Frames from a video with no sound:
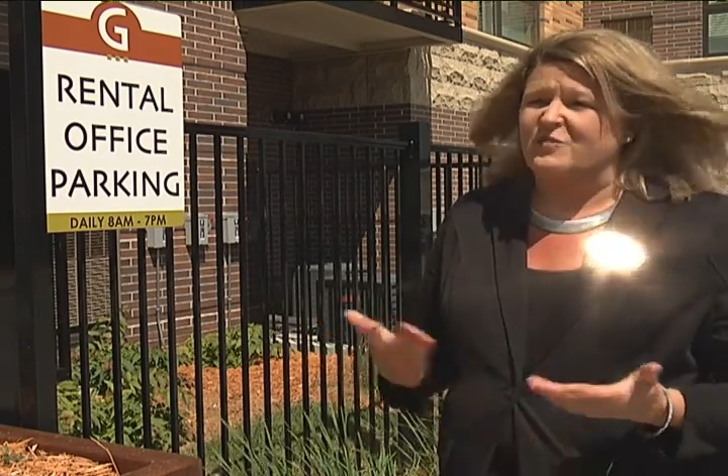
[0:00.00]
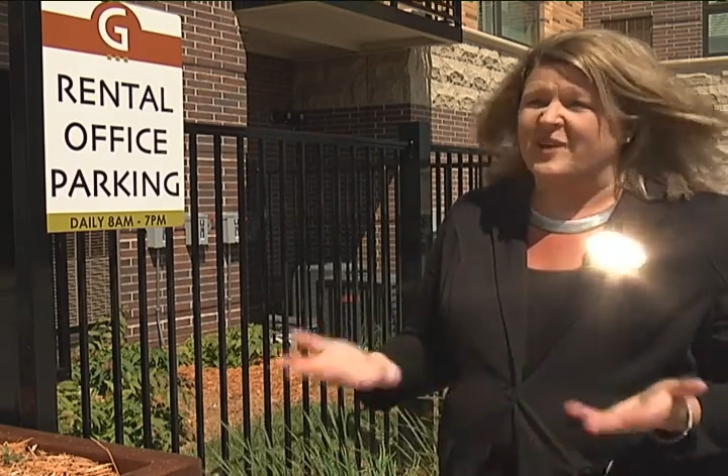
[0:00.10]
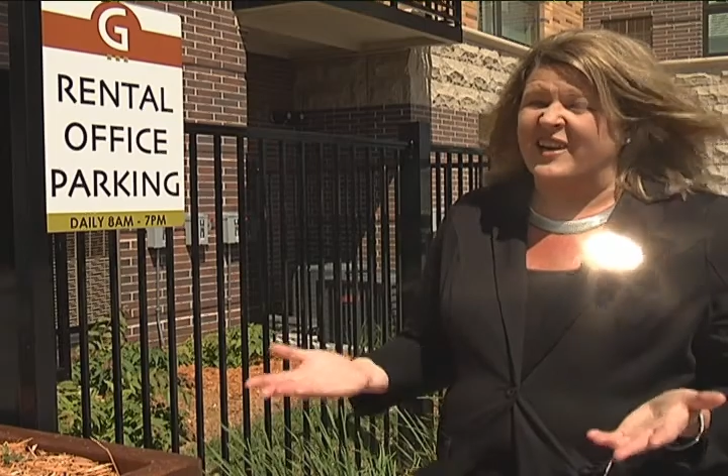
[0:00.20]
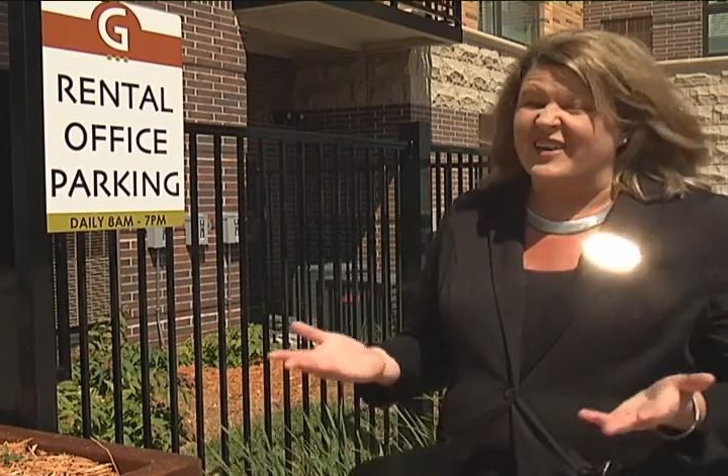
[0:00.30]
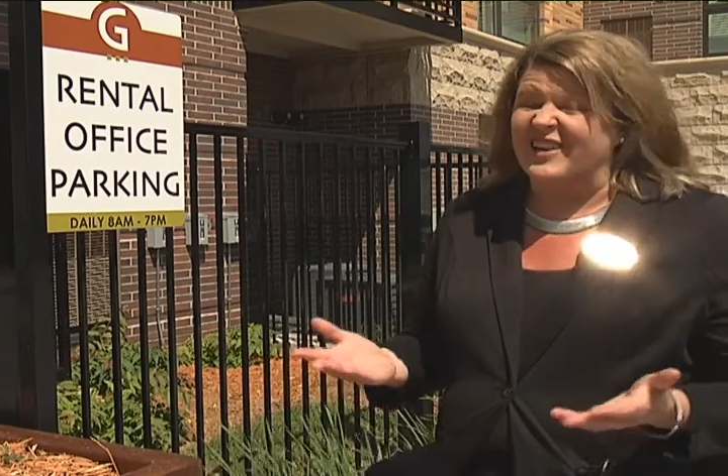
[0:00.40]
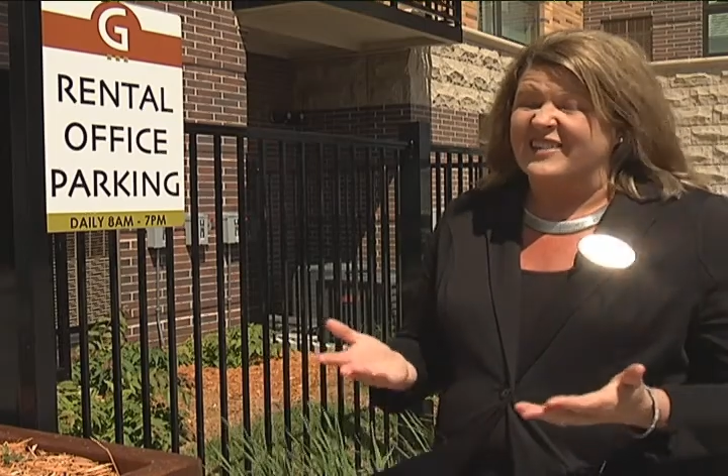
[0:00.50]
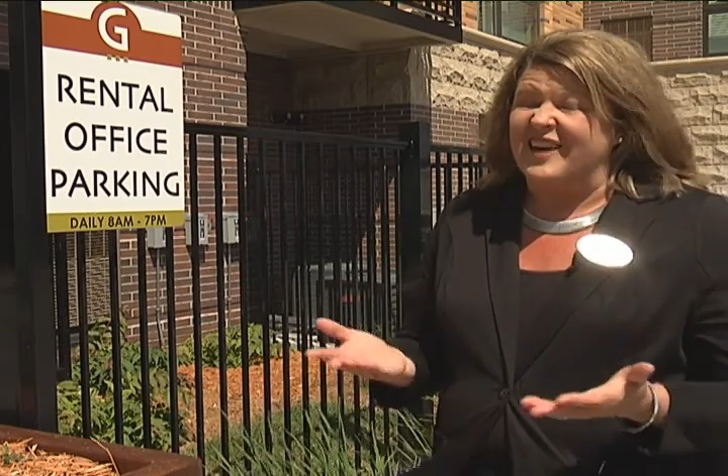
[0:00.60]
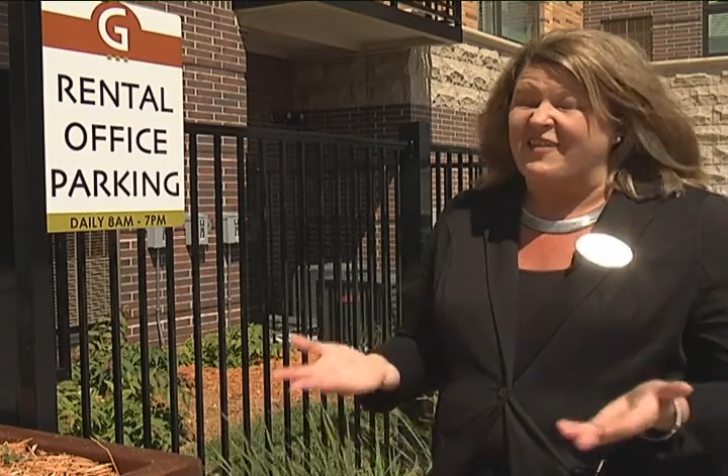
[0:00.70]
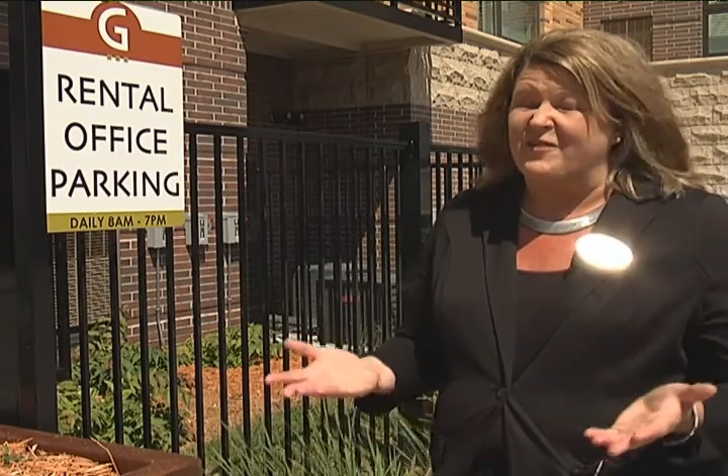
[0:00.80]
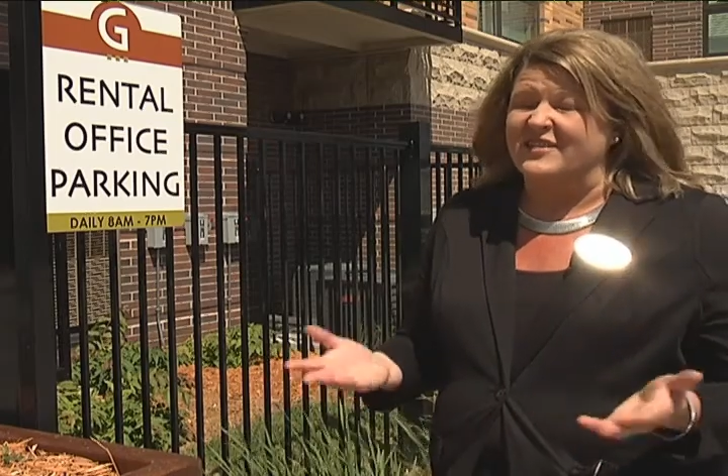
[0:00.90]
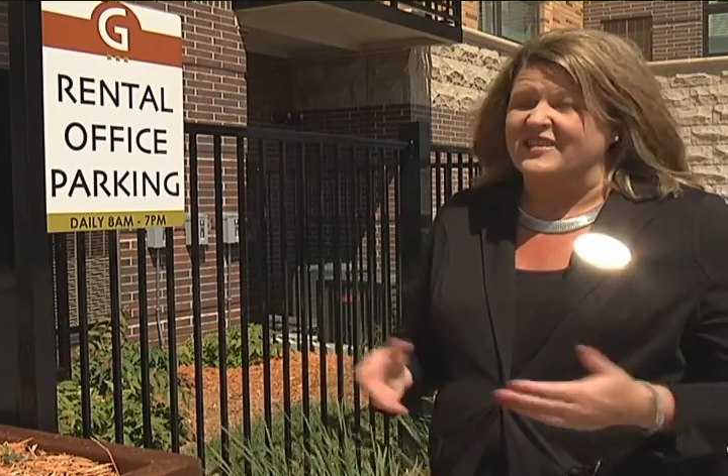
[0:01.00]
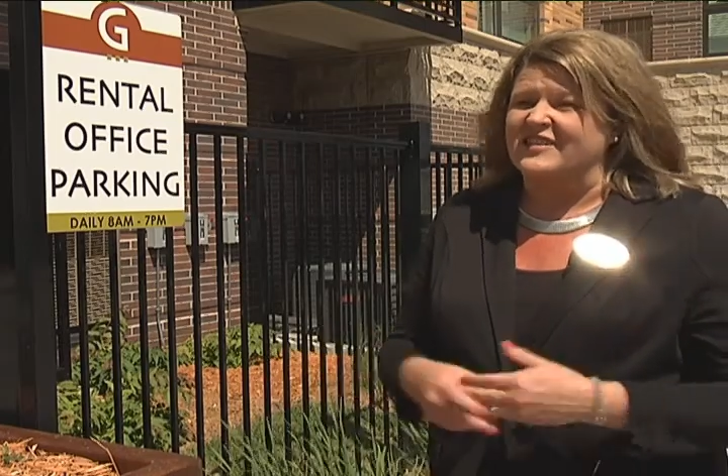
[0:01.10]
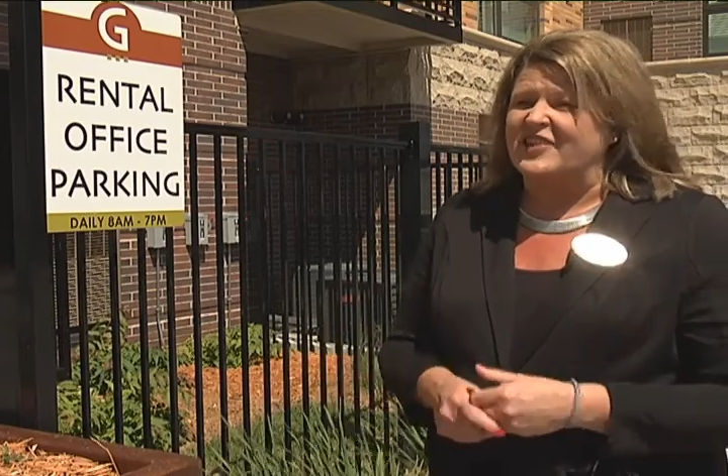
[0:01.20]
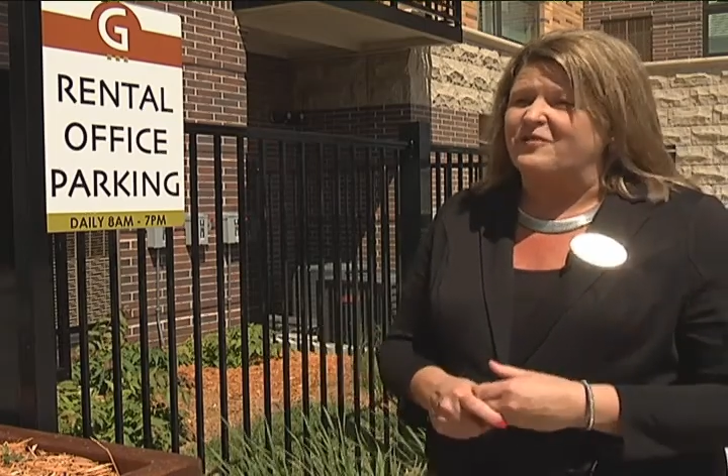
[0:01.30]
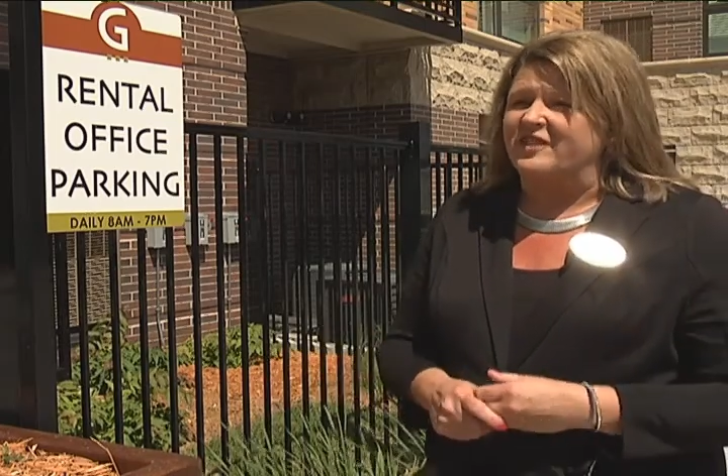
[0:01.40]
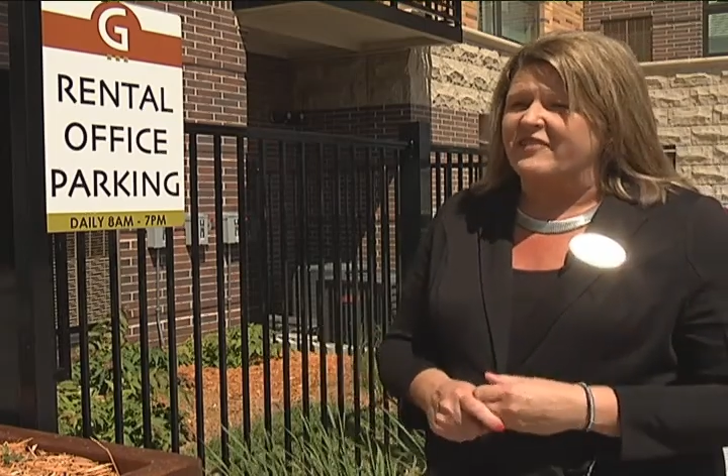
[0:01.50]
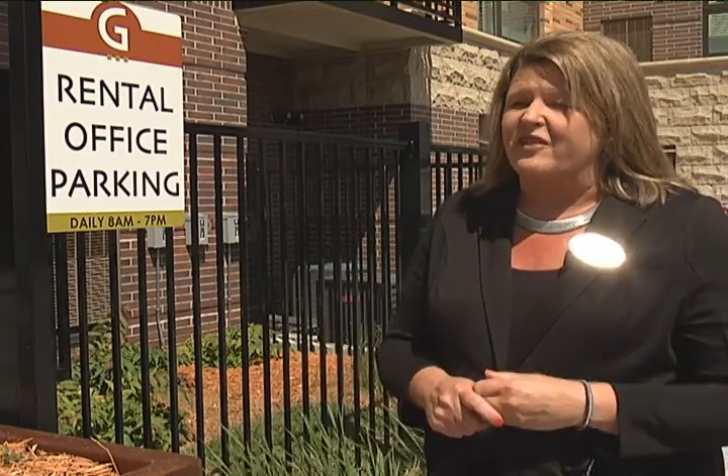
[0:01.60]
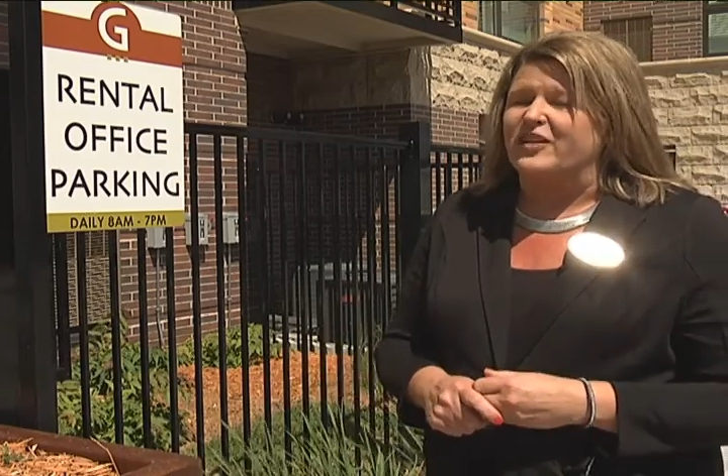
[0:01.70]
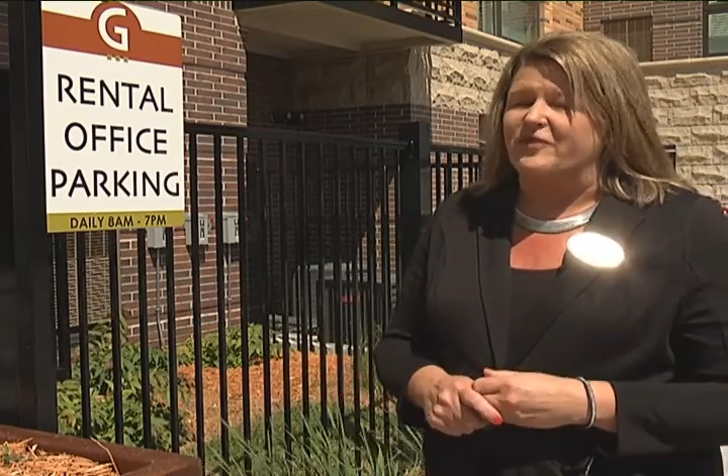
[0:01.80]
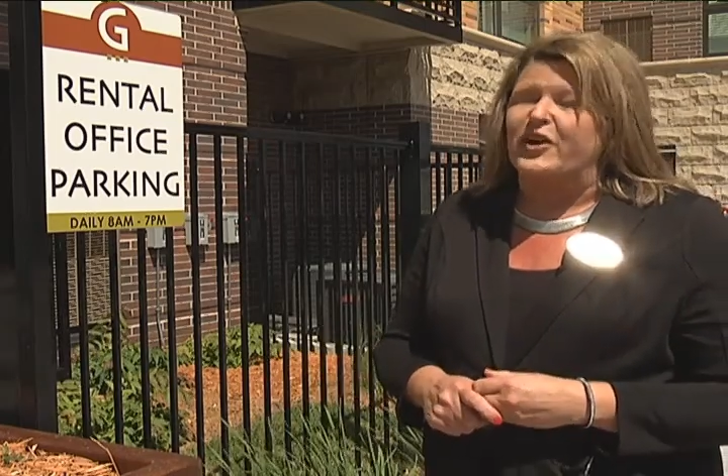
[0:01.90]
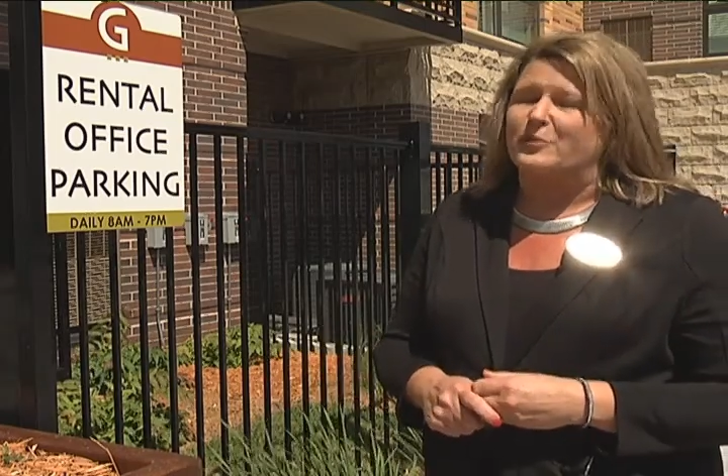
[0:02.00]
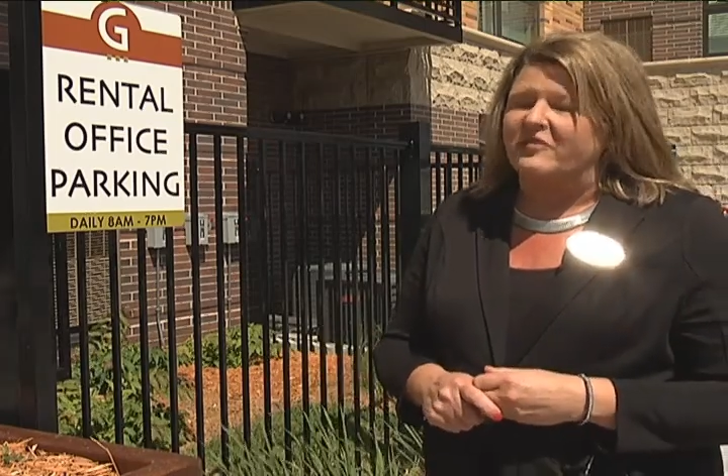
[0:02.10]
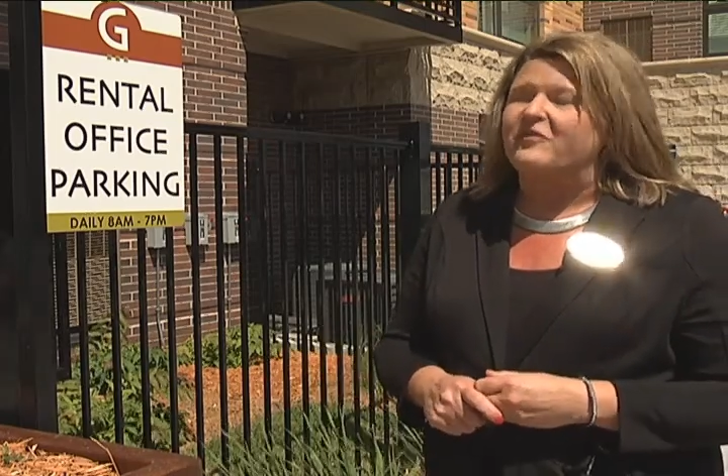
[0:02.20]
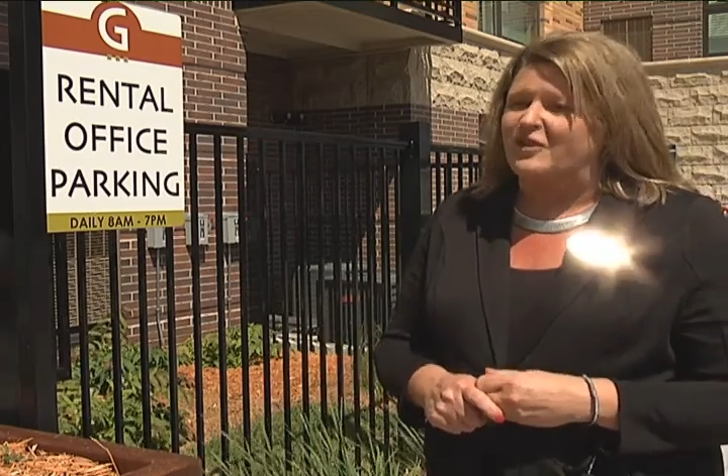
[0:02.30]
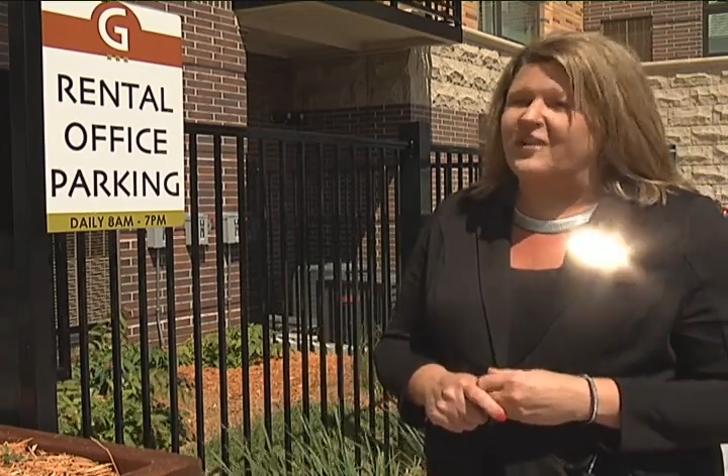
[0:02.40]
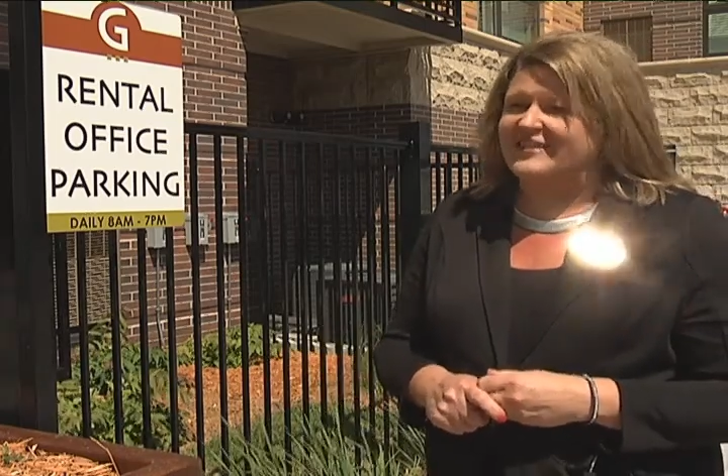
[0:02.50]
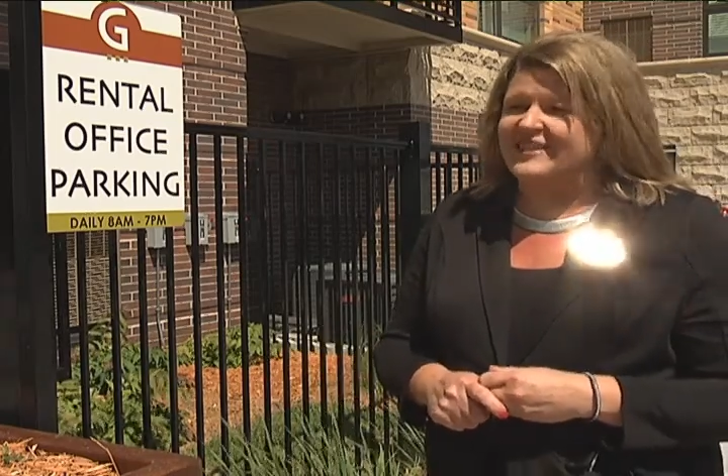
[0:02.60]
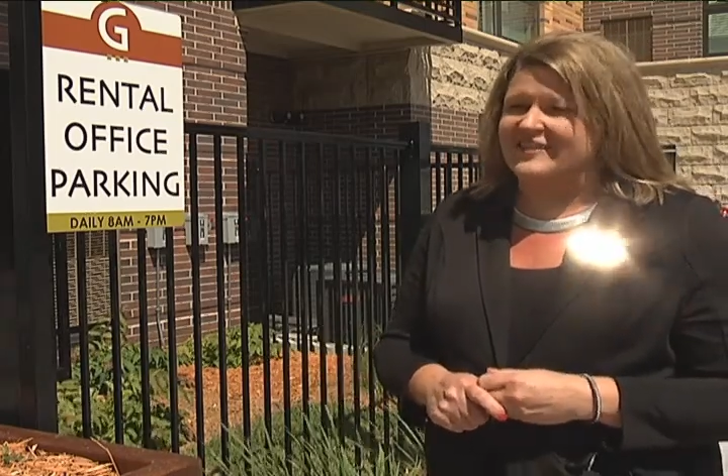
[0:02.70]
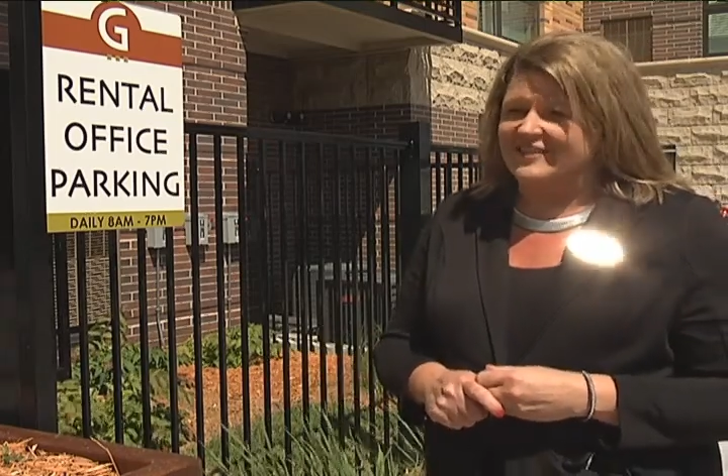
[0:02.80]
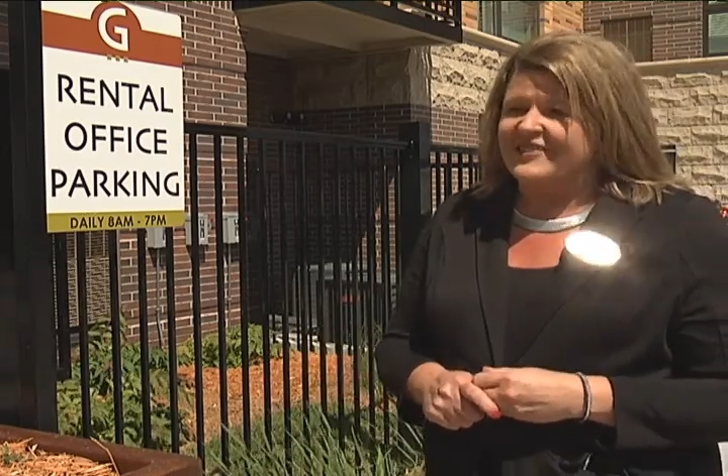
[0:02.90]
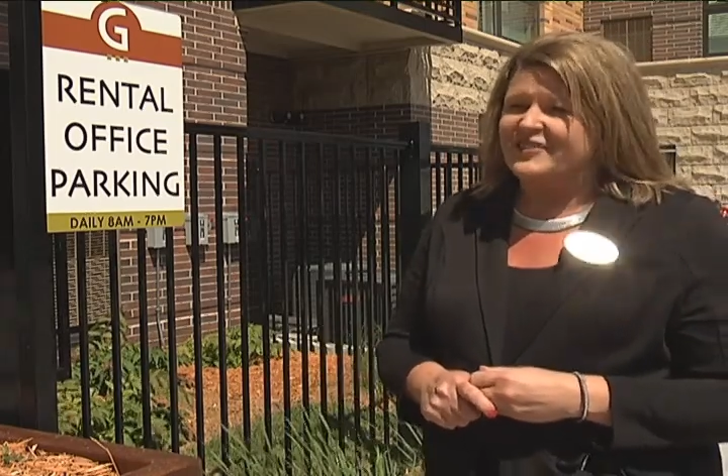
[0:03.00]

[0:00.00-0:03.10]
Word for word: but it offers a safer living environment for our residents.